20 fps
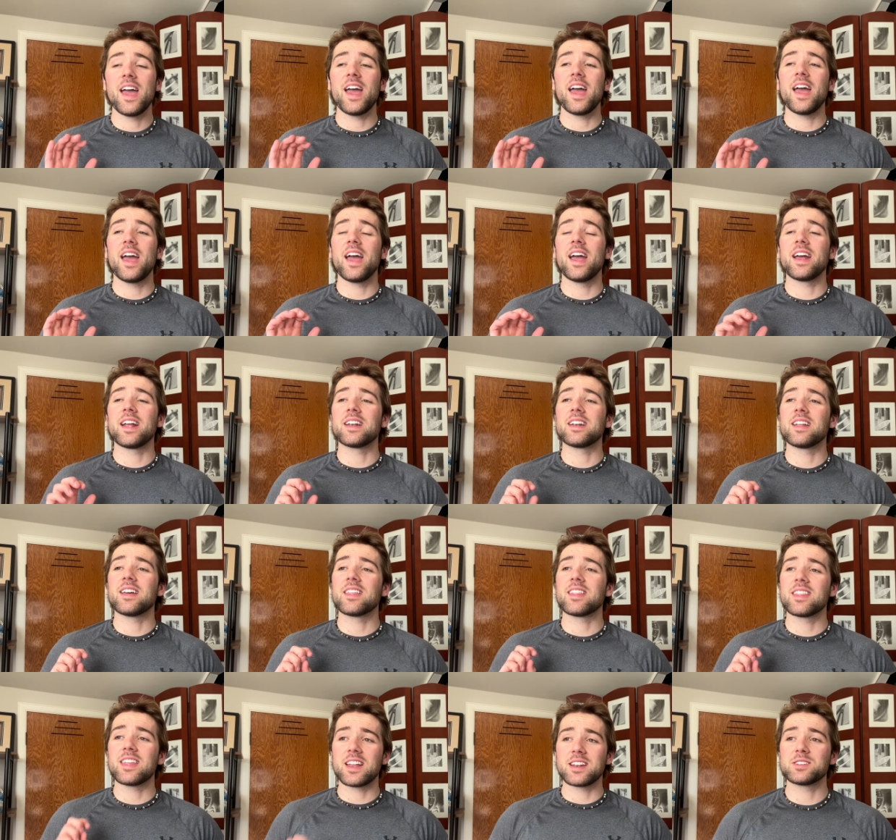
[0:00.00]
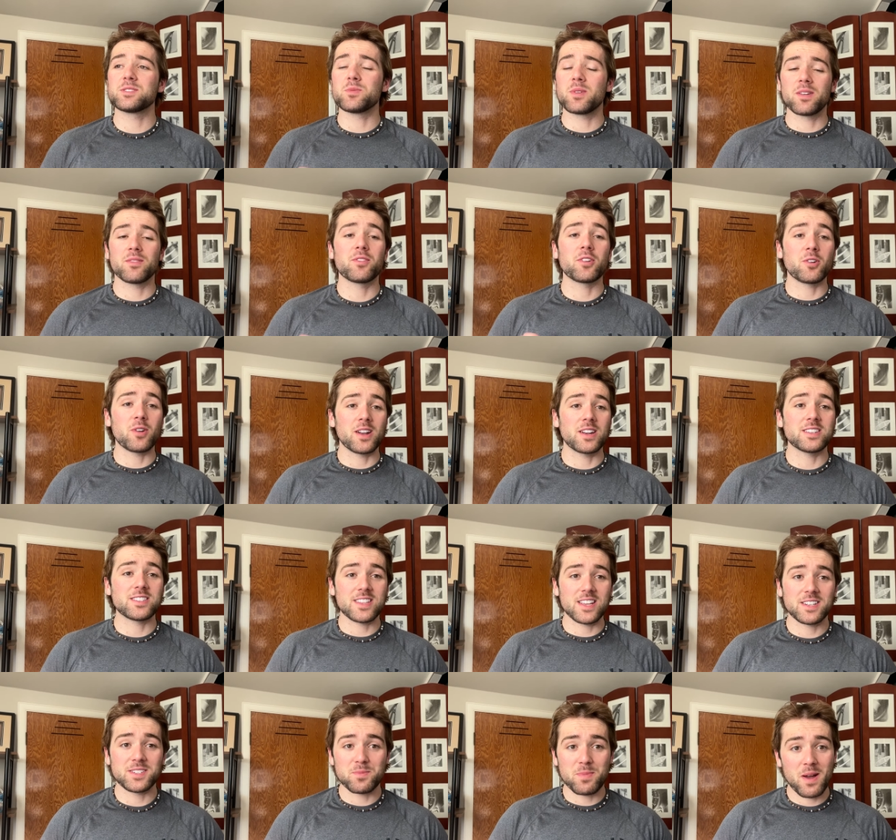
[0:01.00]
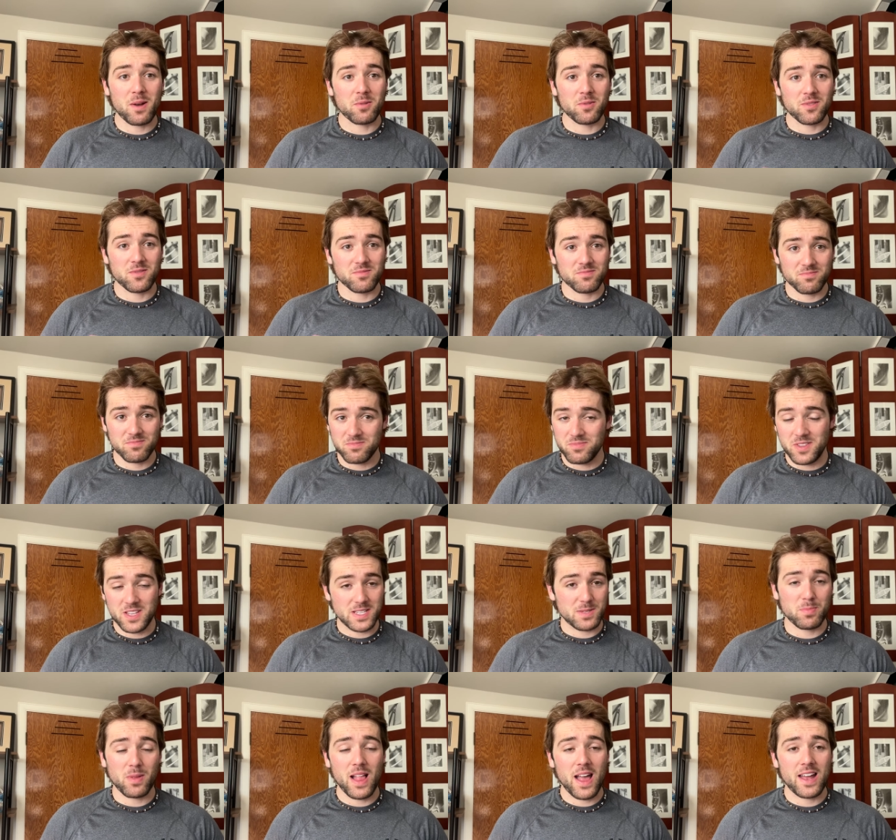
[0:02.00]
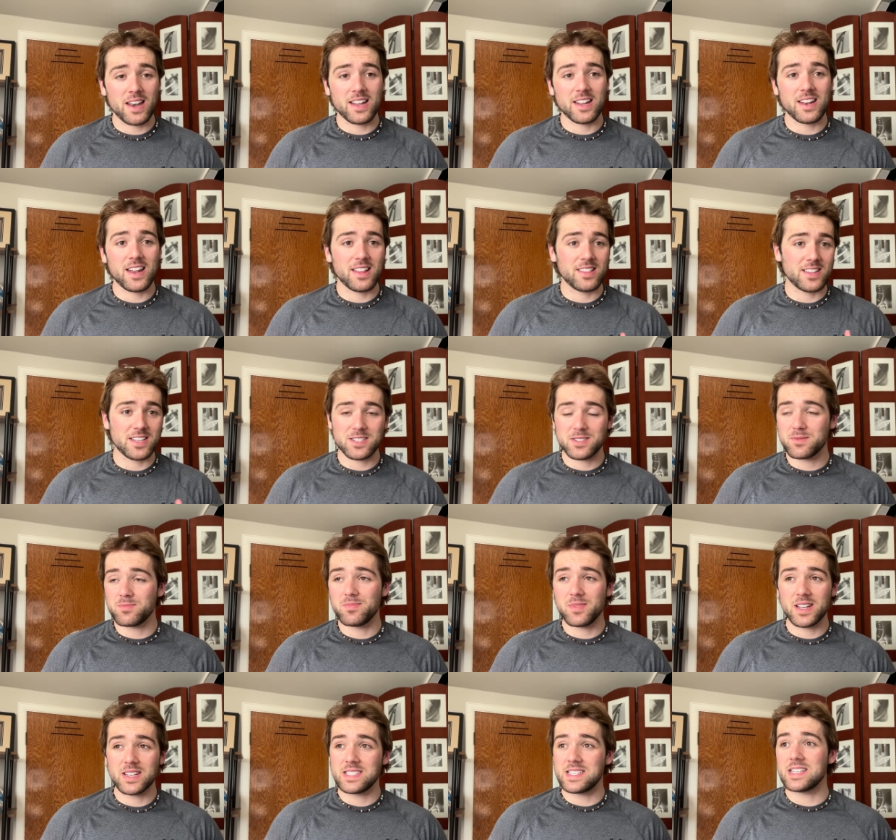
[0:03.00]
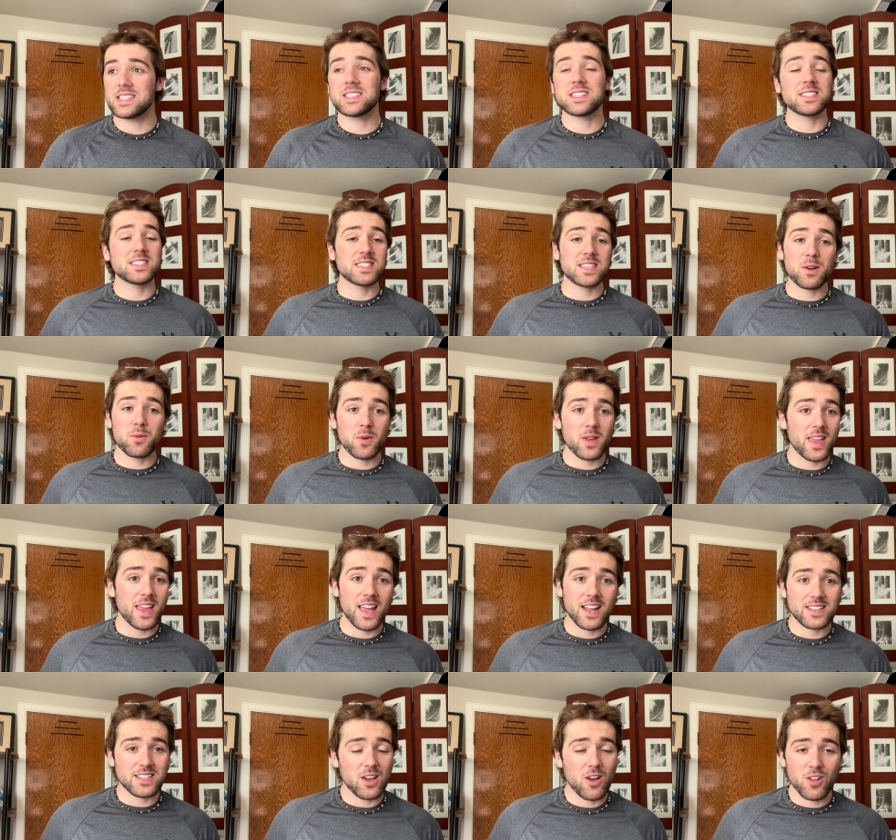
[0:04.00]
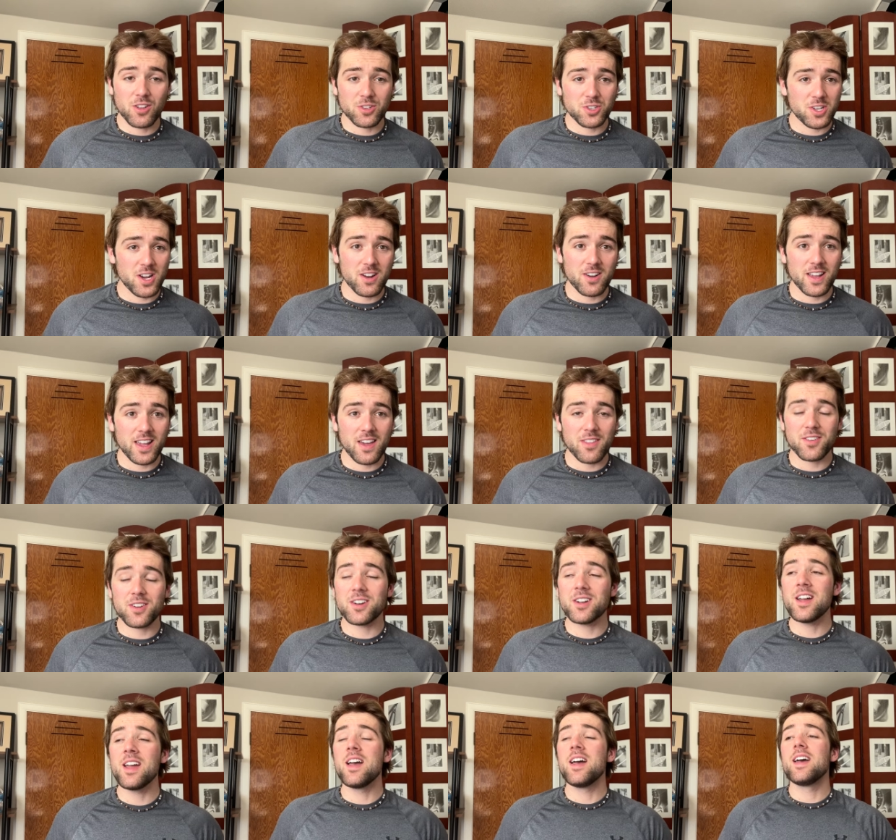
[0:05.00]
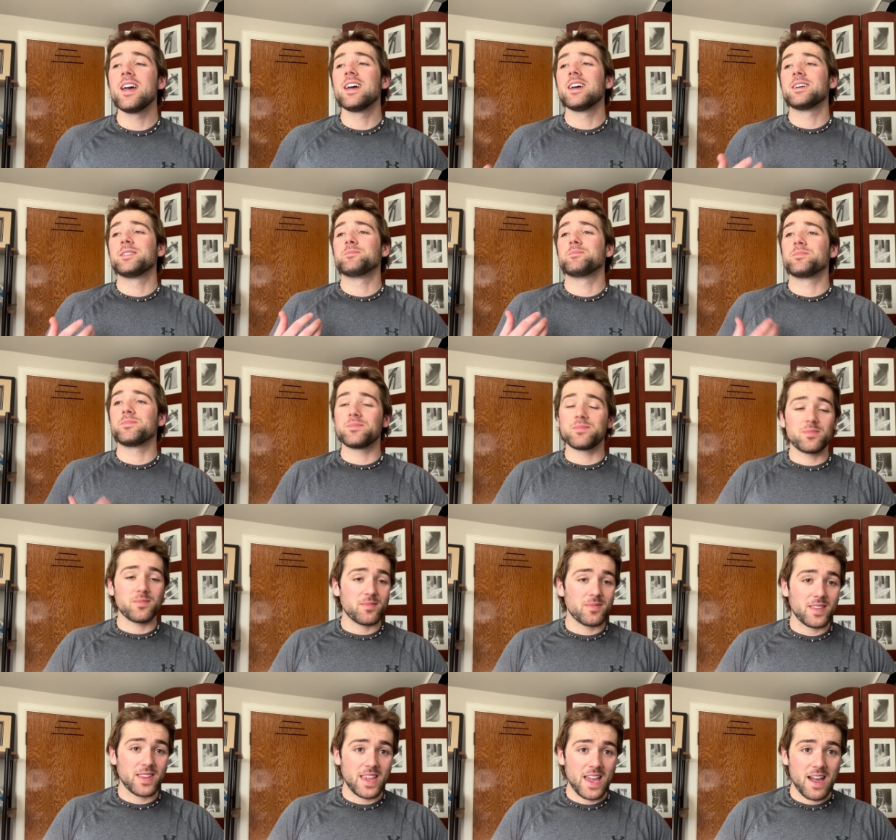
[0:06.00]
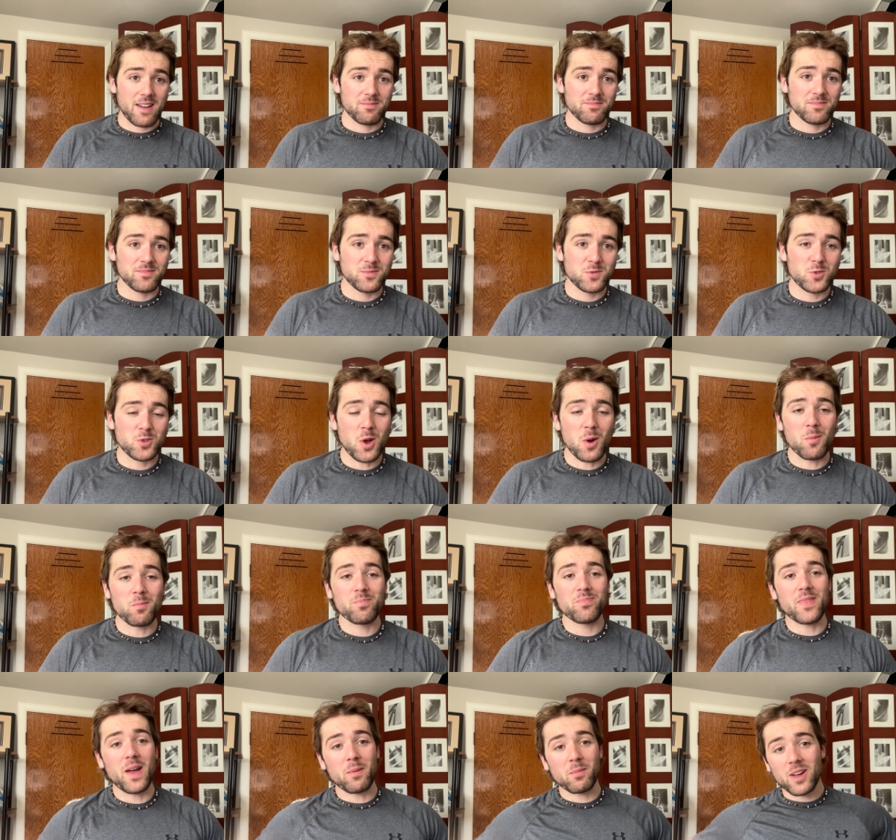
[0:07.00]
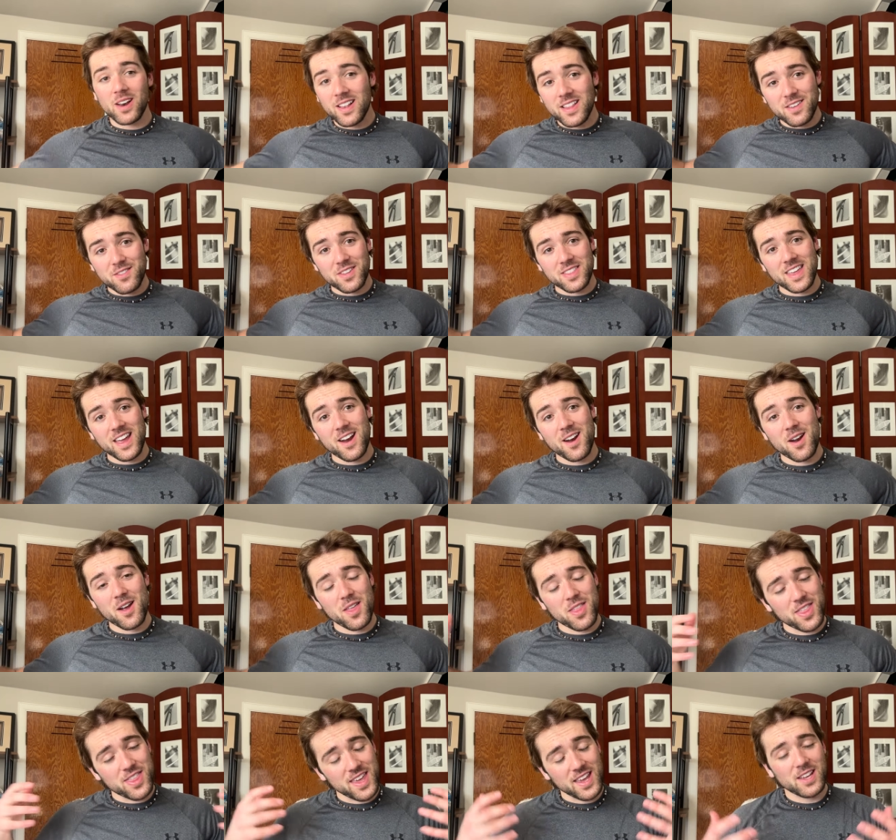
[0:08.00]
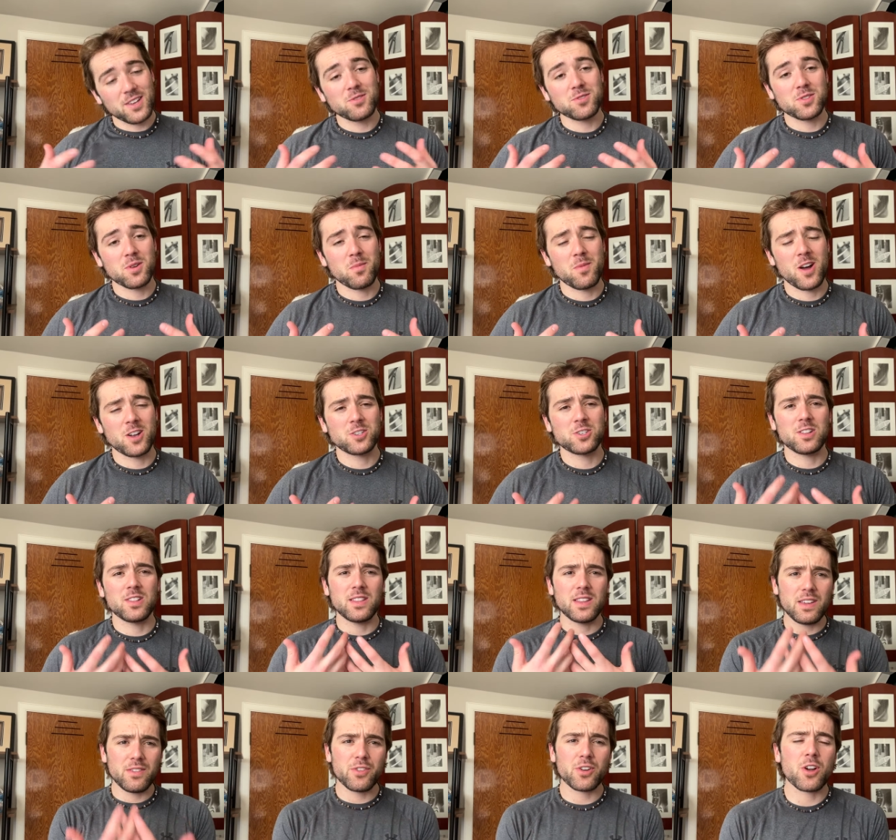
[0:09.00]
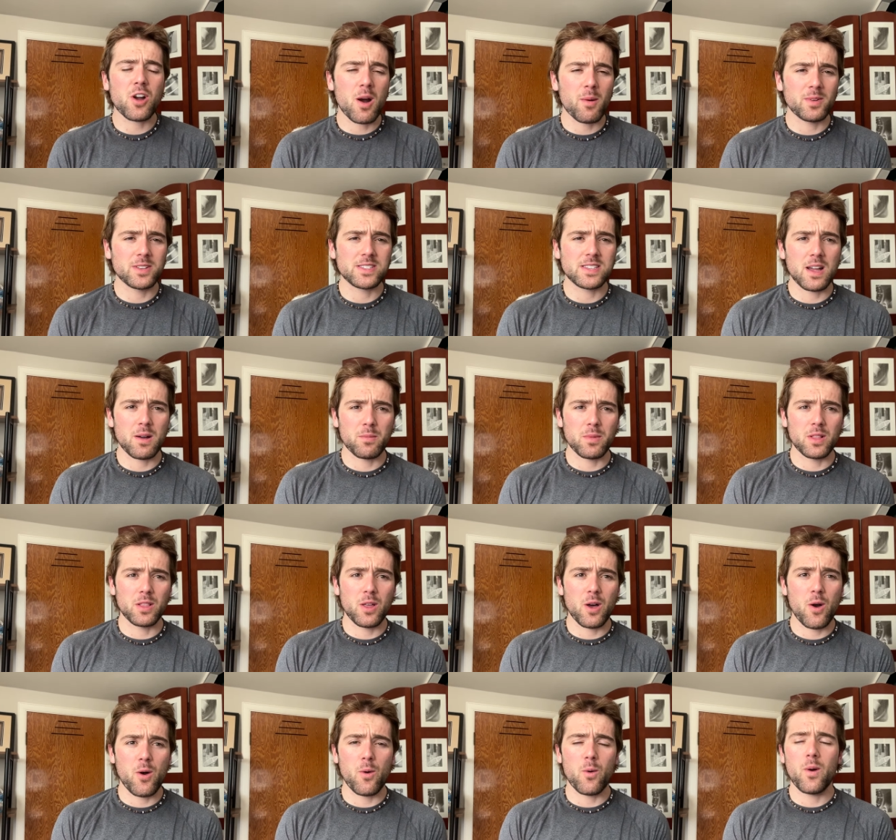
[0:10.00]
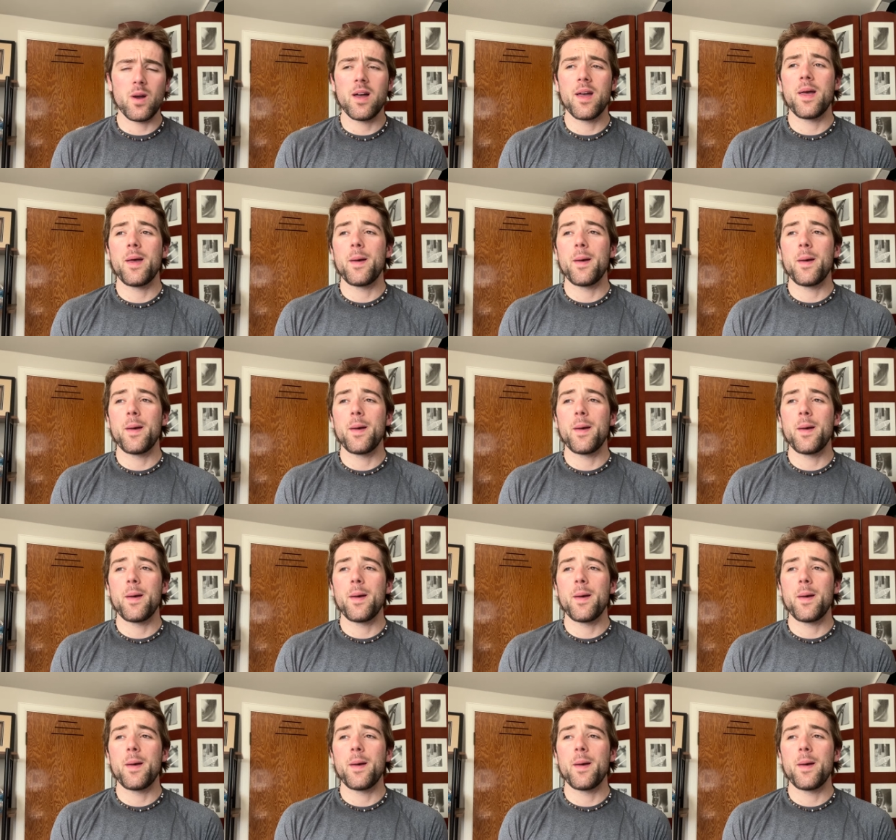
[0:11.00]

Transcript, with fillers: And that is one of the greatest things about this planet and this existence that we get to all share together. Yeah, so I'm going to leave it there. Thank you so much. Leave your comments down below.